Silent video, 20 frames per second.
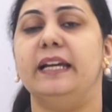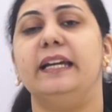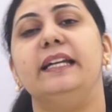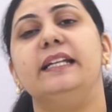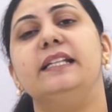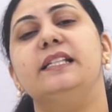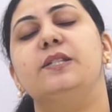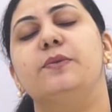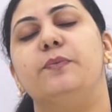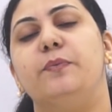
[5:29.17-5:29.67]

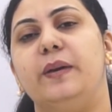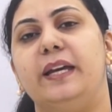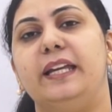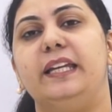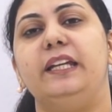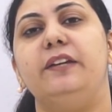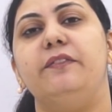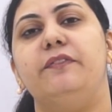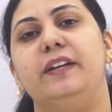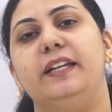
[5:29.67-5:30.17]
It's
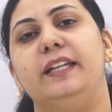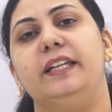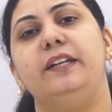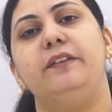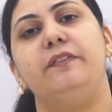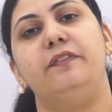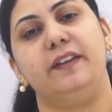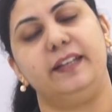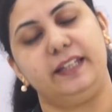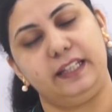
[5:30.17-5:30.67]
very, very,
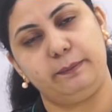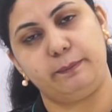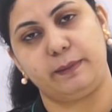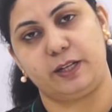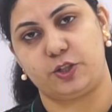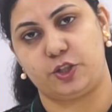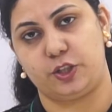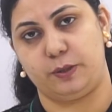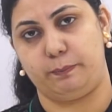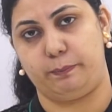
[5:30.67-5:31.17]
very
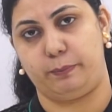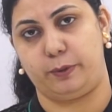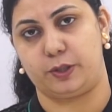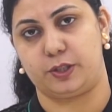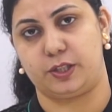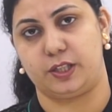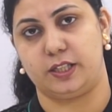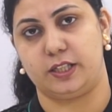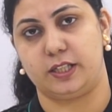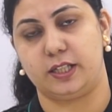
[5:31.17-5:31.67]
much
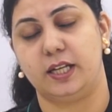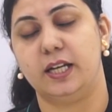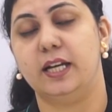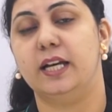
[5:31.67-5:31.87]
important.